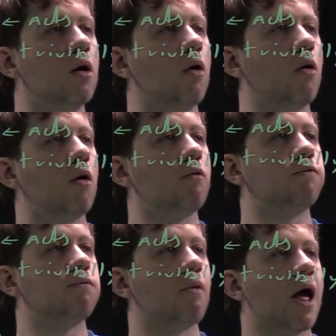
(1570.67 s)

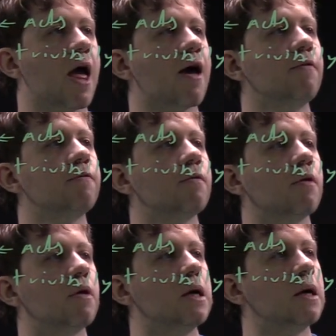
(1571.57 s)
of F
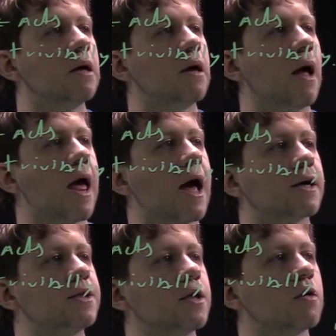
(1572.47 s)

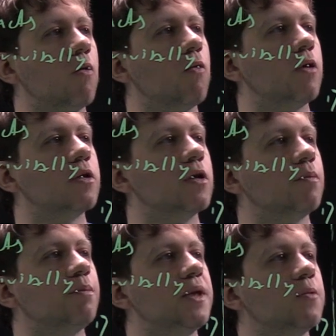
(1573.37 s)
acting on
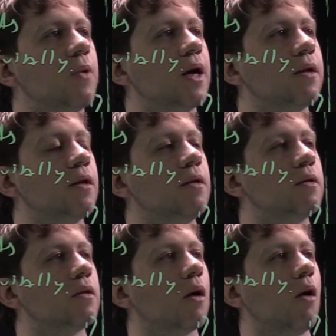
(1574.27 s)
P1
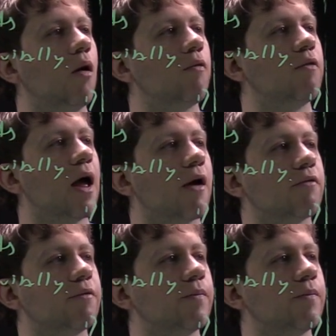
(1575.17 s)
of F?